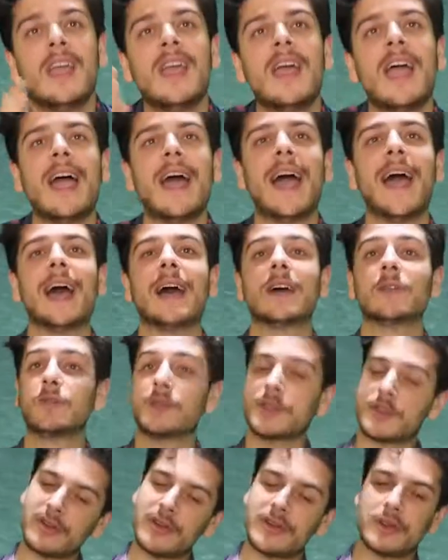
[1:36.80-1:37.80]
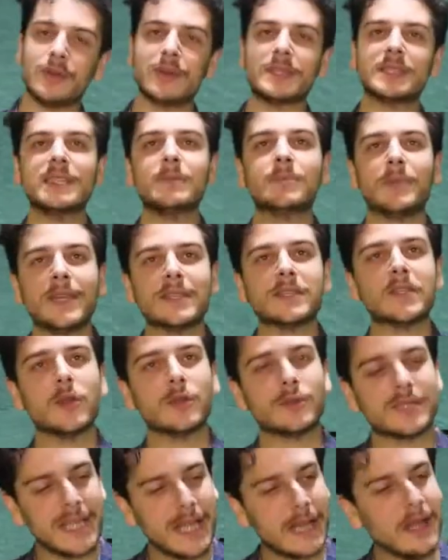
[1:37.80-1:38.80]
And with Tranquility Base
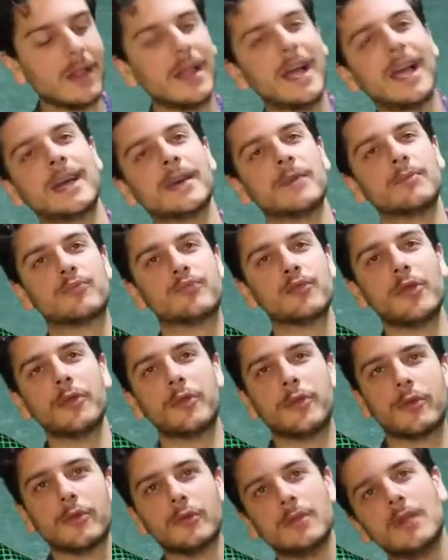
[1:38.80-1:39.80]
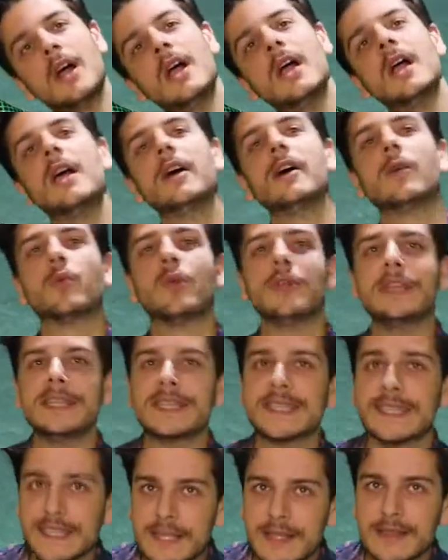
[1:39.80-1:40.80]
Hotel and Brothel, we
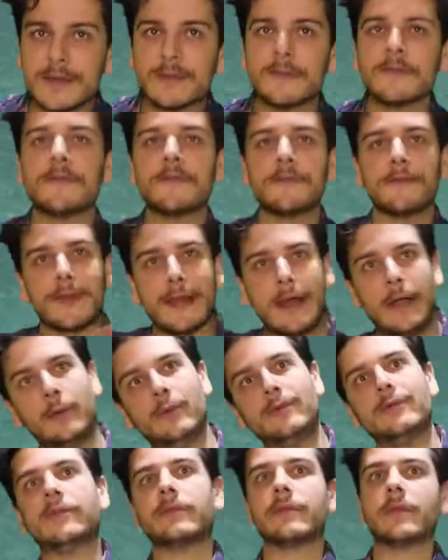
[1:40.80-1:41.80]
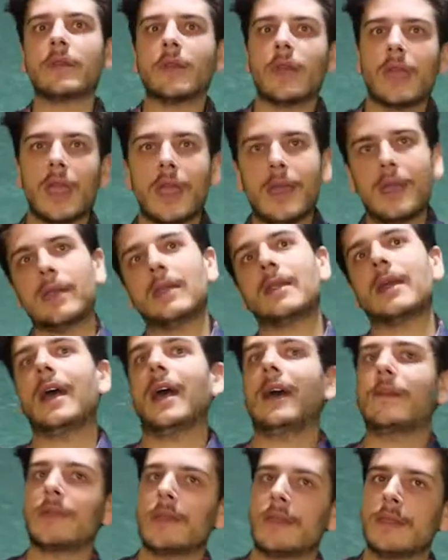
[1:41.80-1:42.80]
see them floundering again,
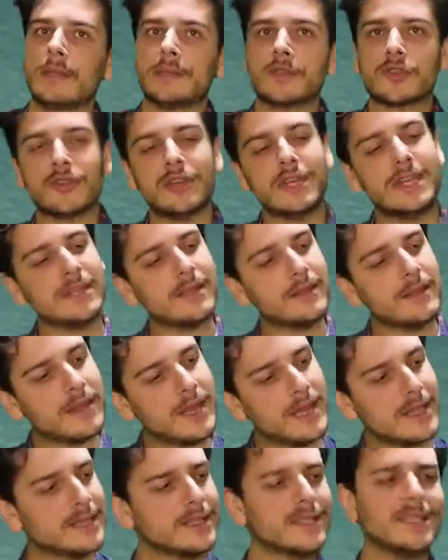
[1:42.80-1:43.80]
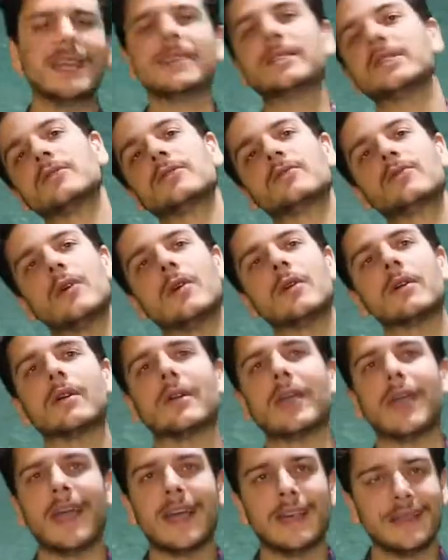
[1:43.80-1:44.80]
having traded their desert rock
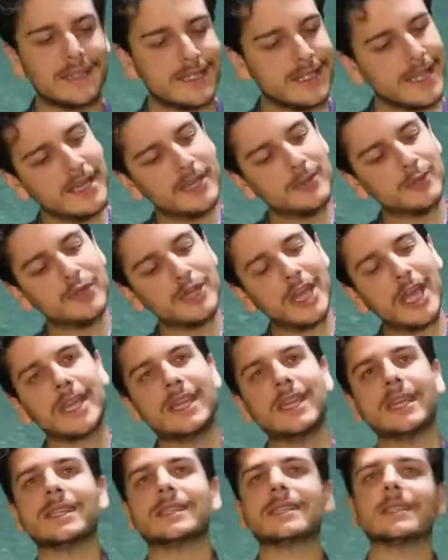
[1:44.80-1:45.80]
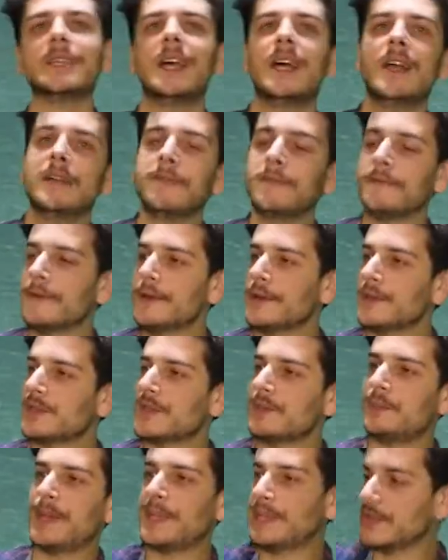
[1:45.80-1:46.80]
and denim jackets for
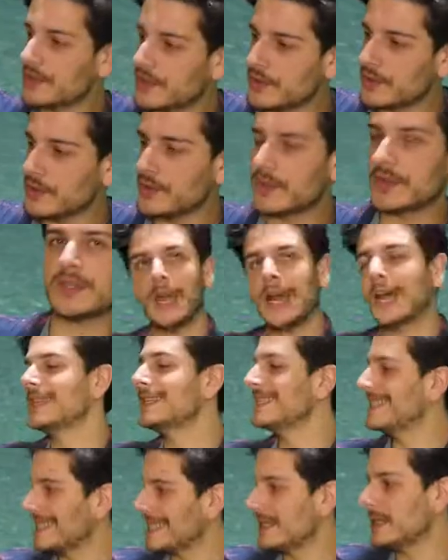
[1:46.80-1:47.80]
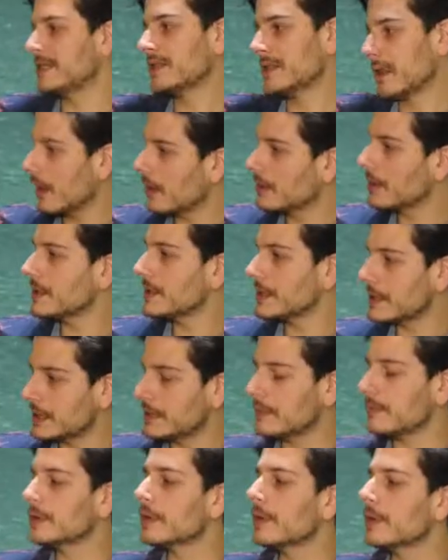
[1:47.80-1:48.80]
spacesuits and a Ziggy Stardust
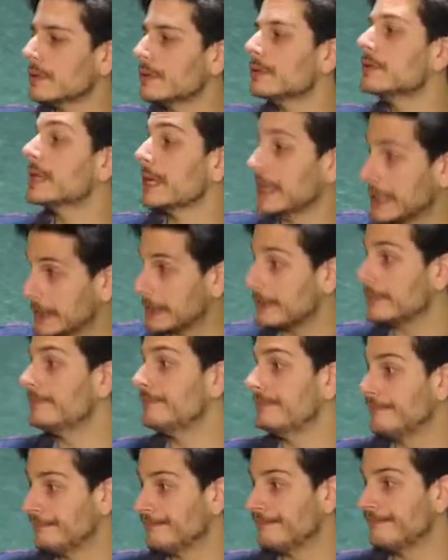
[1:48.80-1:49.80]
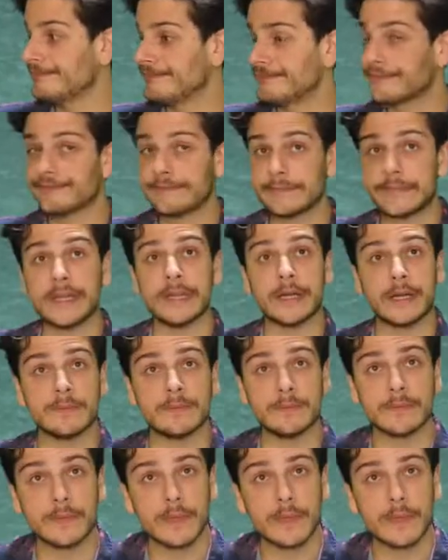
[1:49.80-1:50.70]
themed hotel. Yeah.